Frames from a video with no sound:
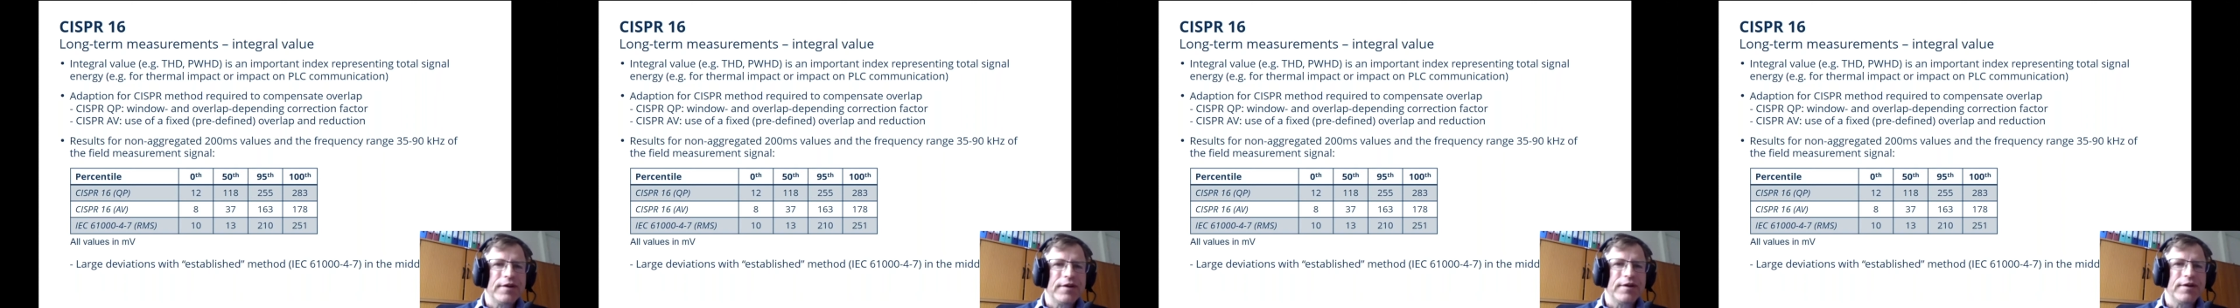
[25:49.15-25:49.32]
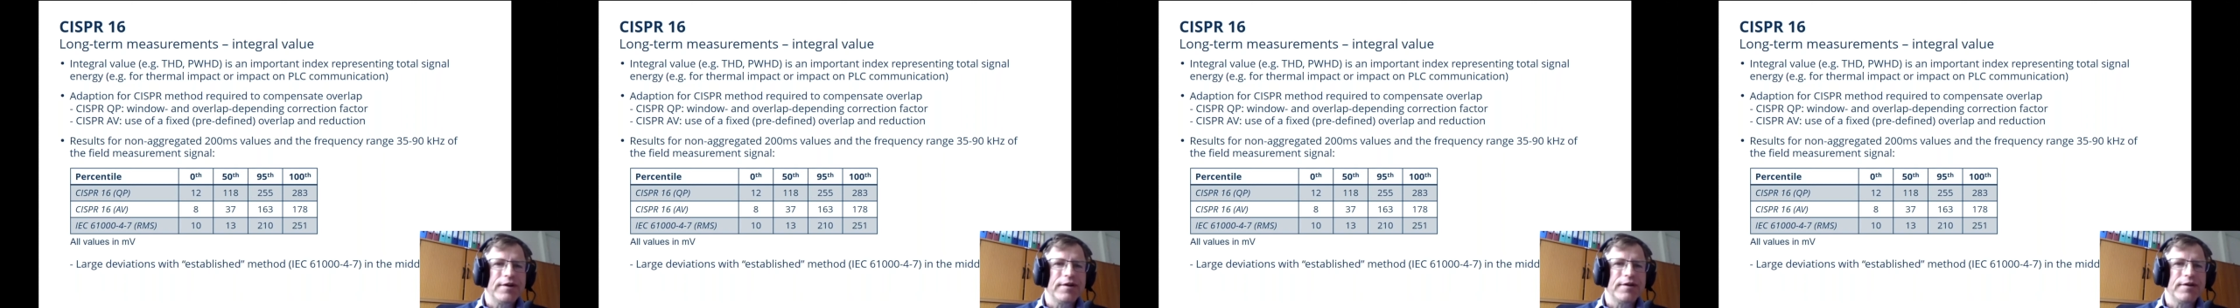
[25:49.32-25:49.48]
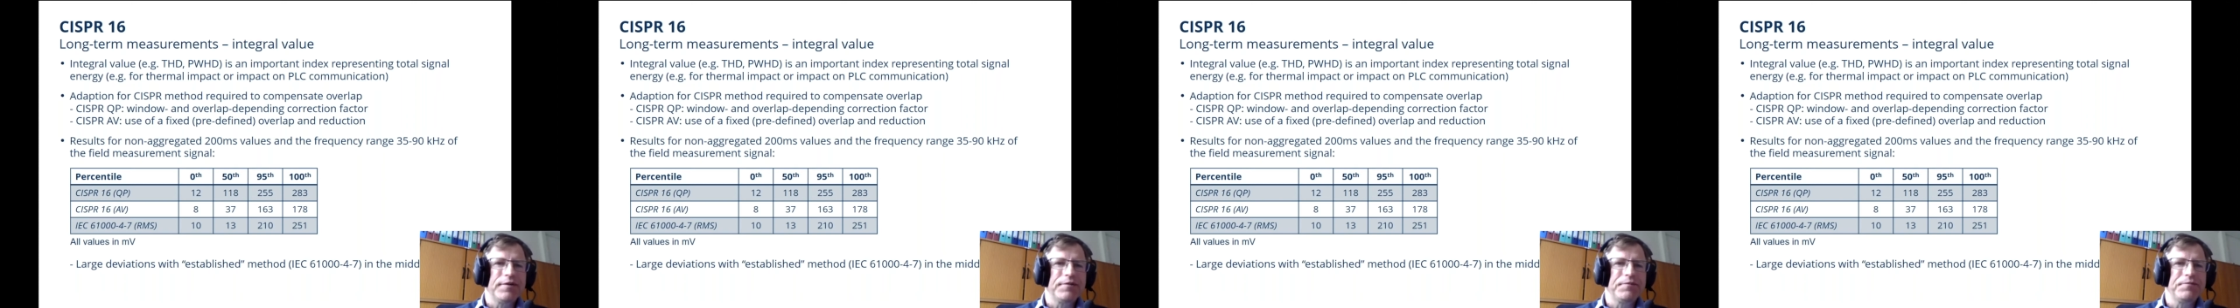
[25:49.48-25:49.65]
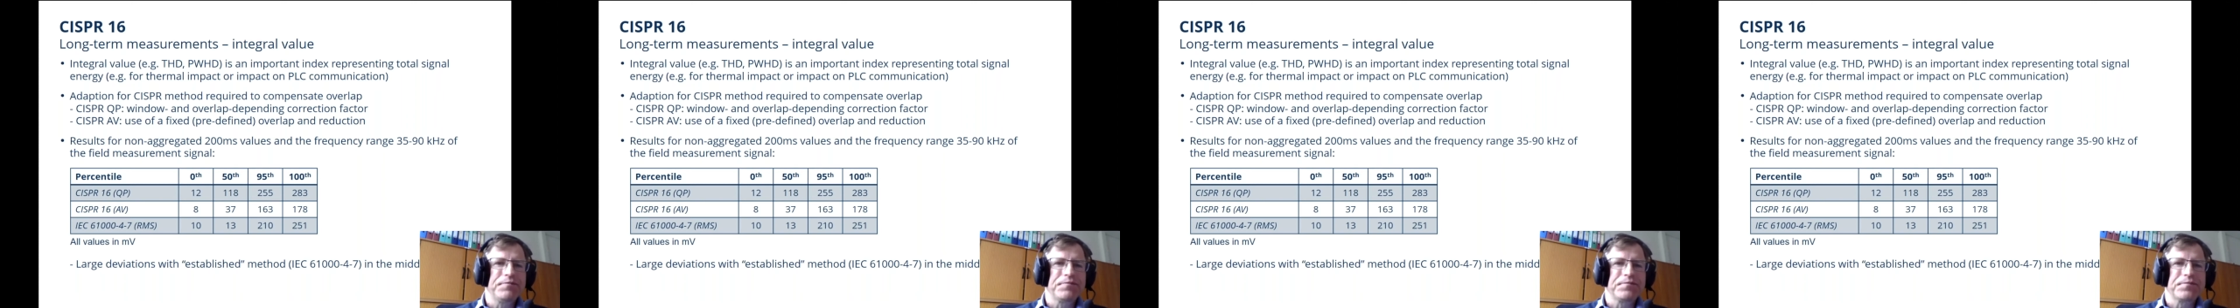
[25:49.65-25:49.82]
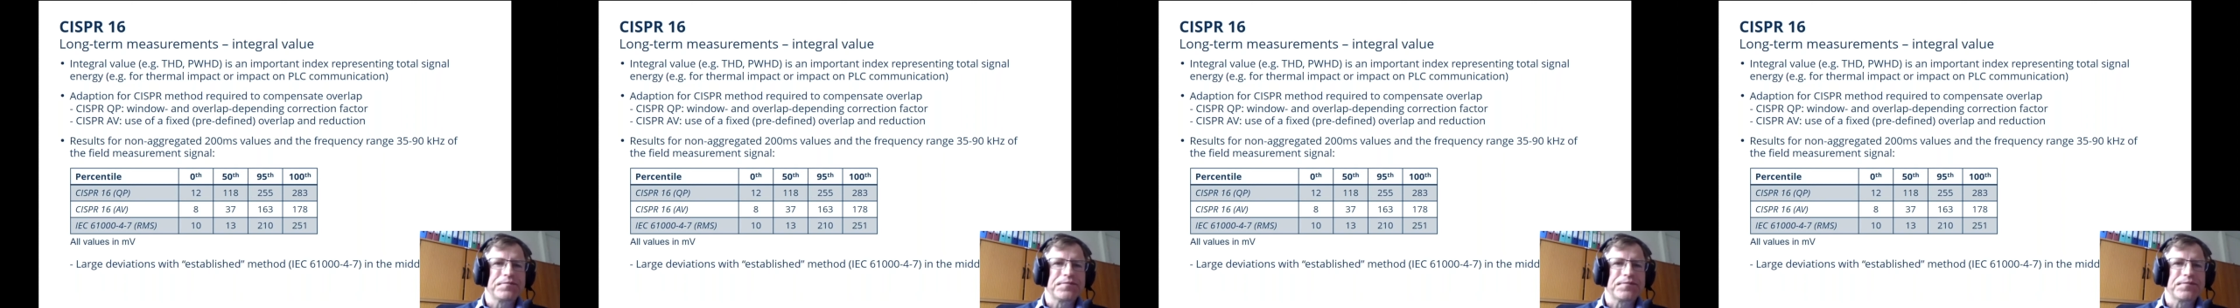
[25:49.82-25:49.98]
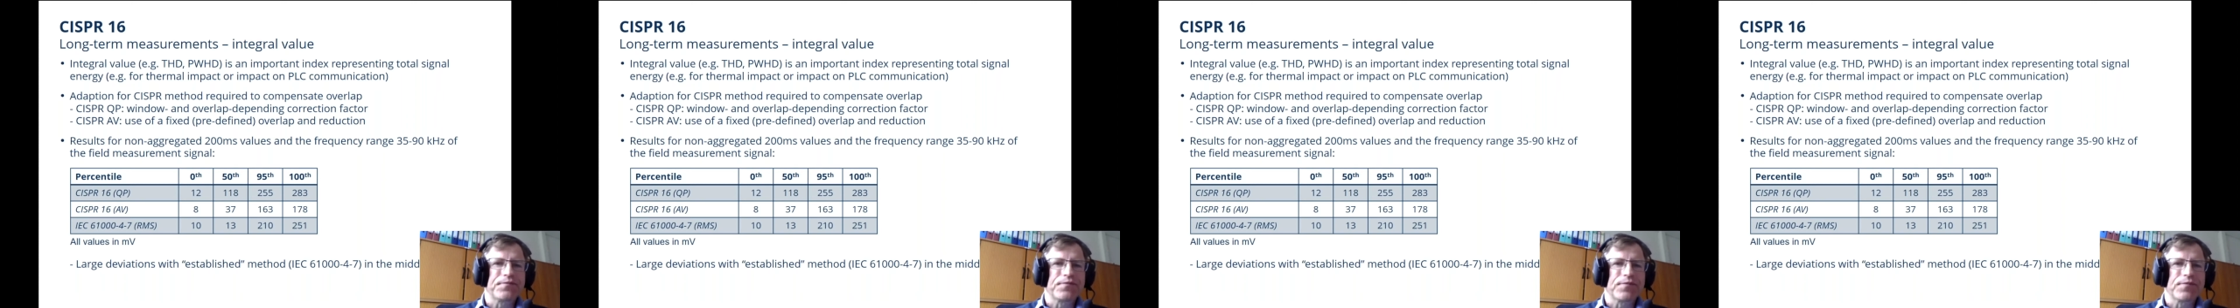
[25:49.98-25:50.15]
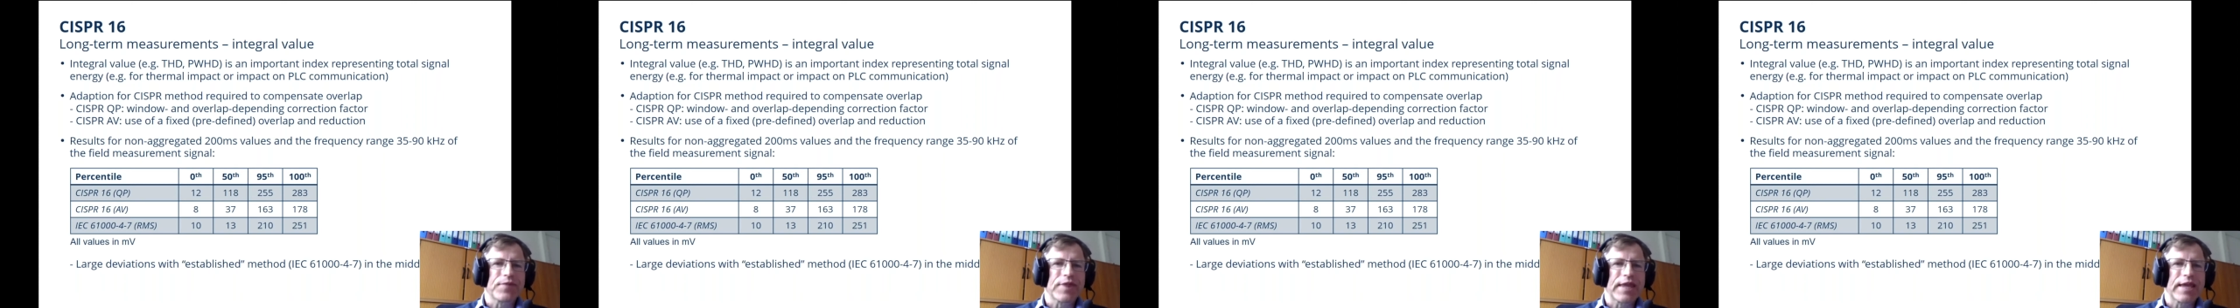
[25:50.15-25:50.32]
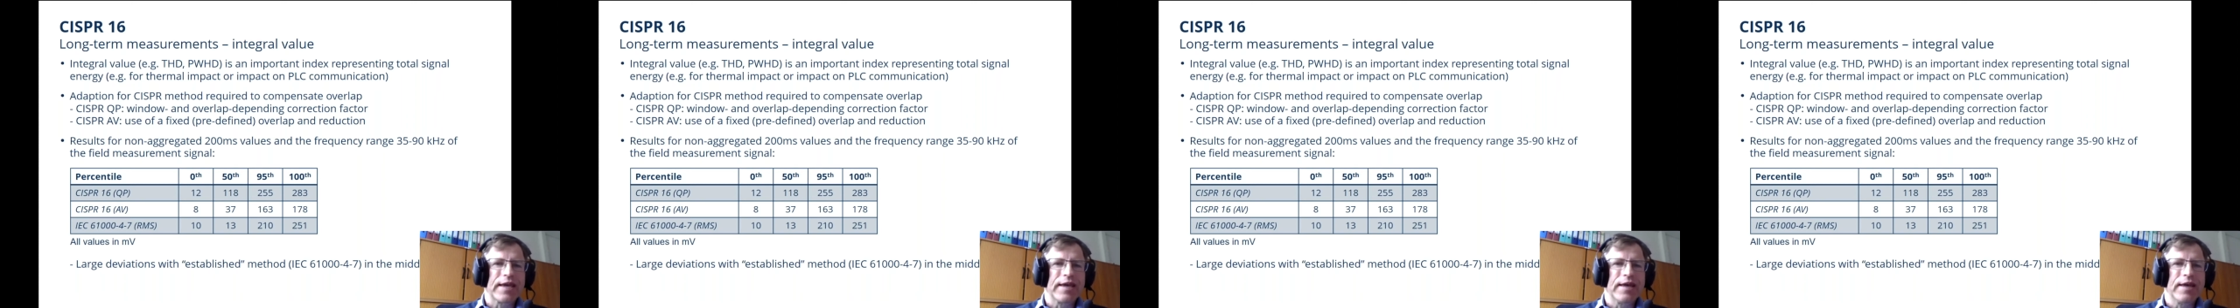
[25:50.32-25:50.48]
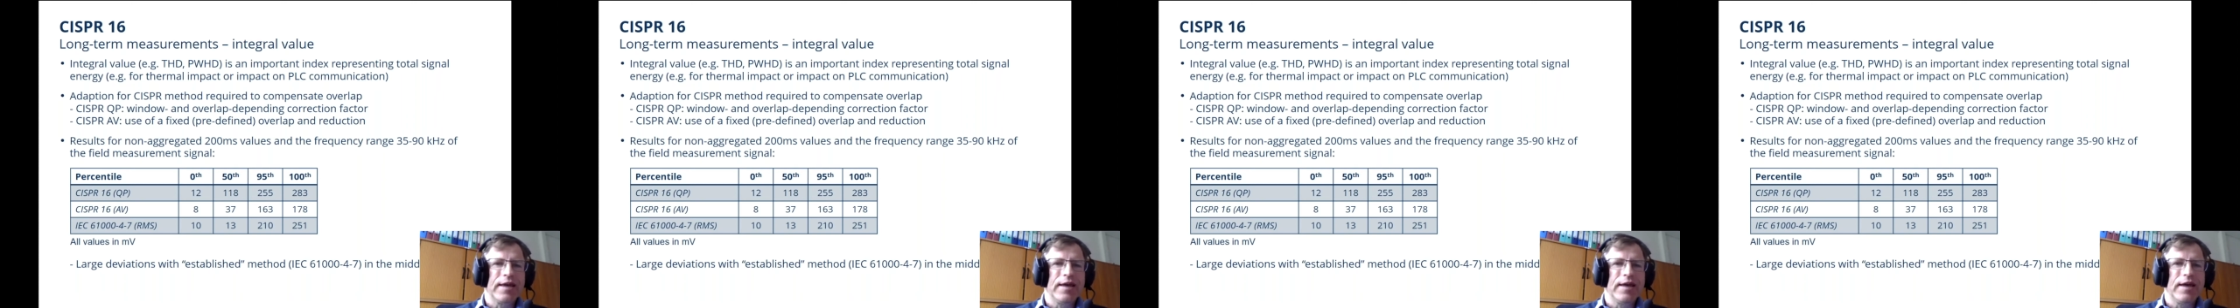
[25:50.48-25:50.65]

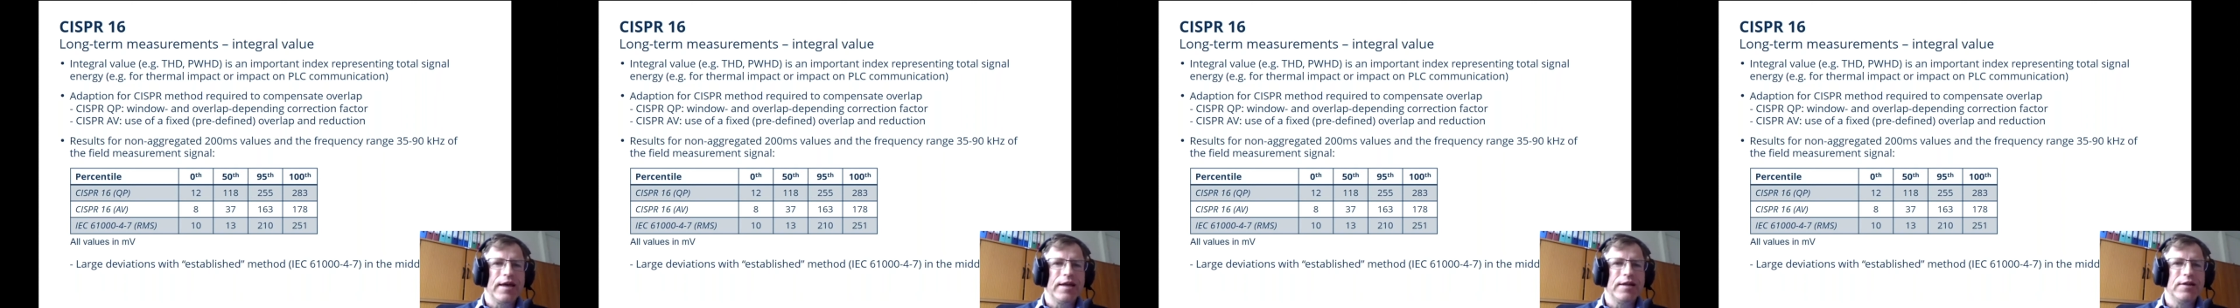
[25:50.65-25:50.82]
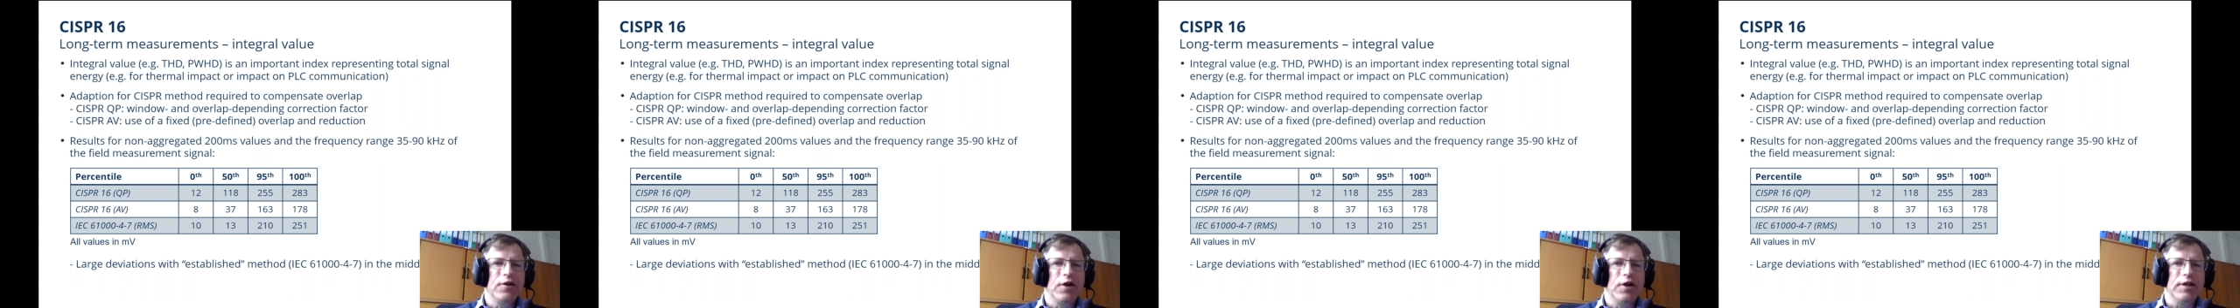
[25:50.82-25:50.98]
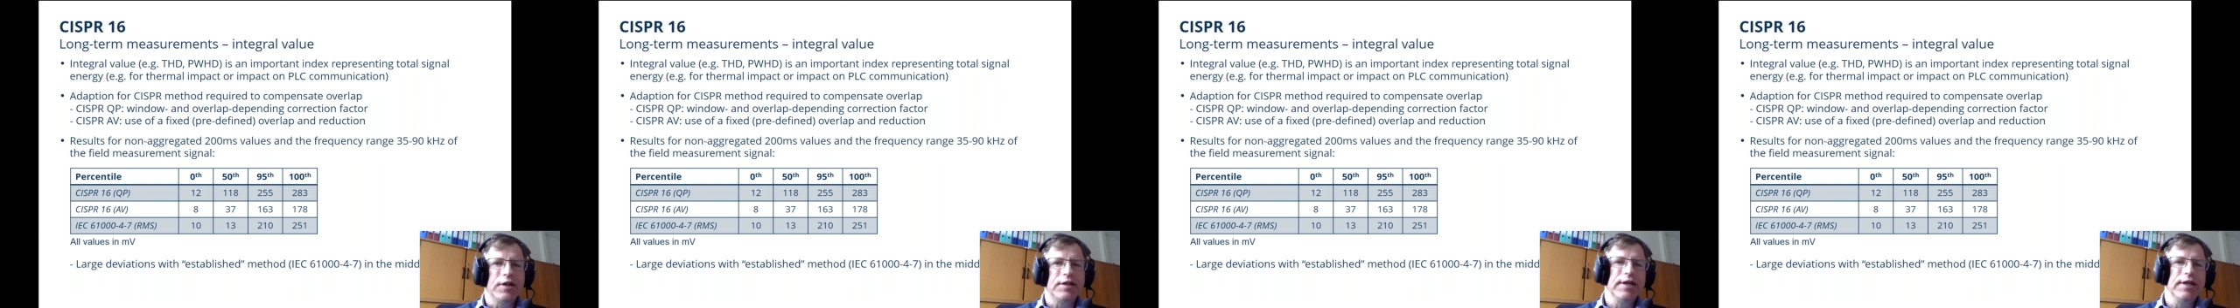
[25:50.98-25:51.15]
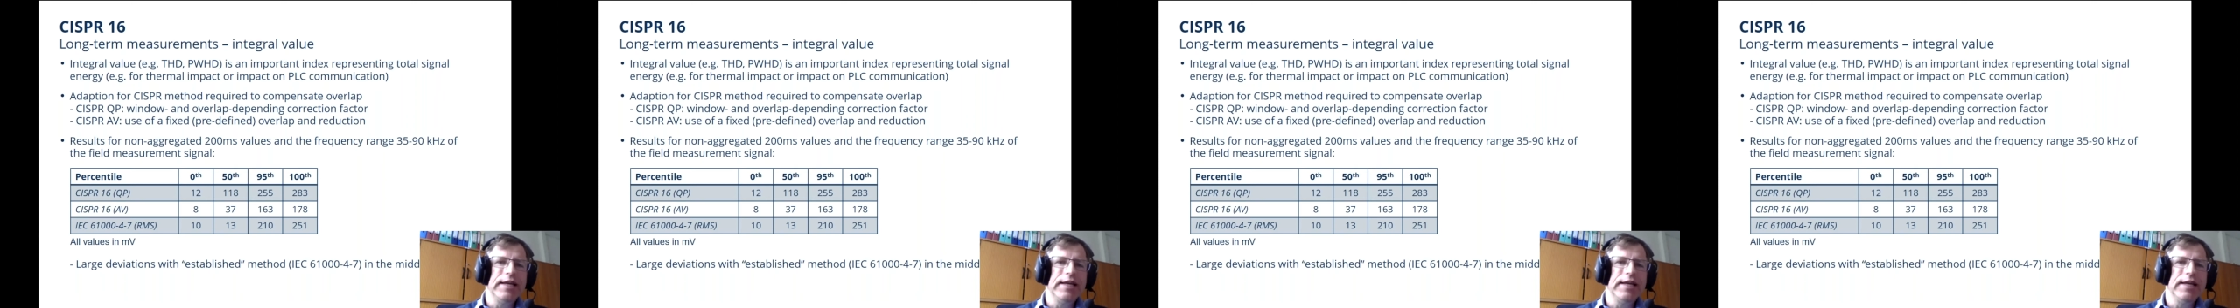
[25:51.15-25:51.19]
and not